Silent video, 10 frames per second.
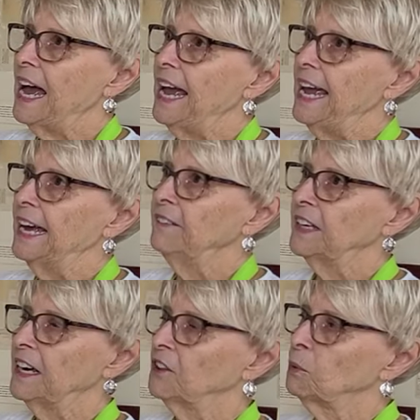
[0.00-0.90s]
And
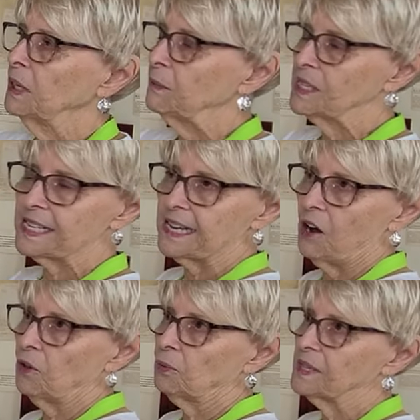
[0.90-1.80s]
the other one was
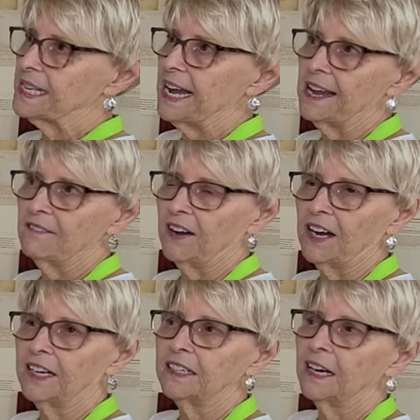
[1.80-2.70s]
south was
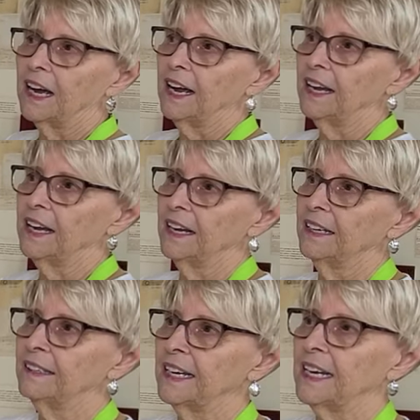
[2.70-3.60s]
Avon.
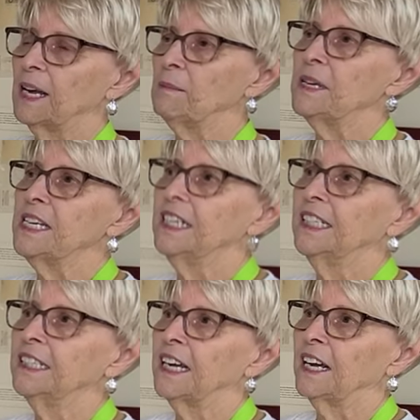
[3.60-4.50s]
And they came
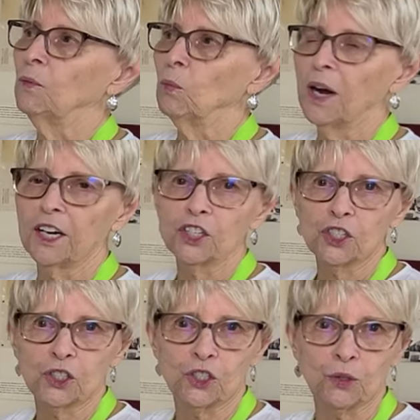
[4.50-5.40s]
in and wanted
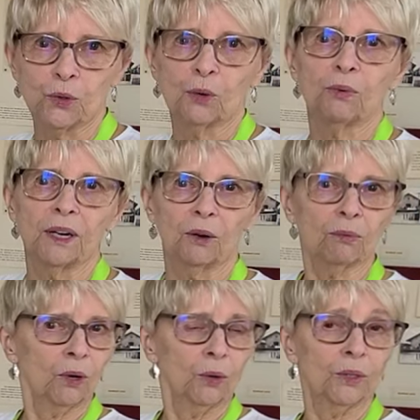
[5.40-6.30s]
to do a
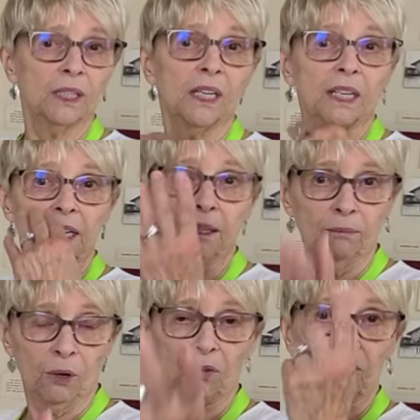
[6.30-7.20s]
railroad
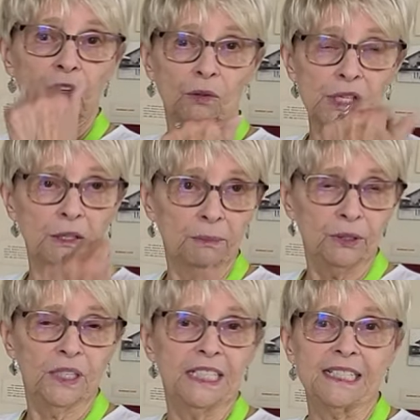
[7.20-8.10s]
in both of those
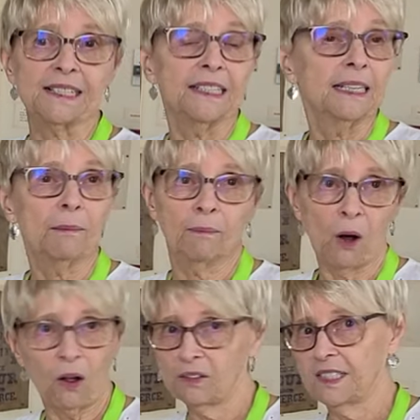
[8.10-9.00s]
communities, and they
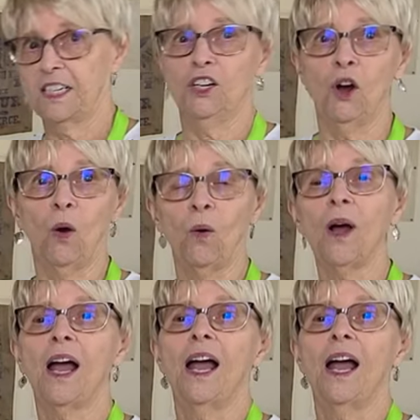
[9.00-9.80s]
all said no.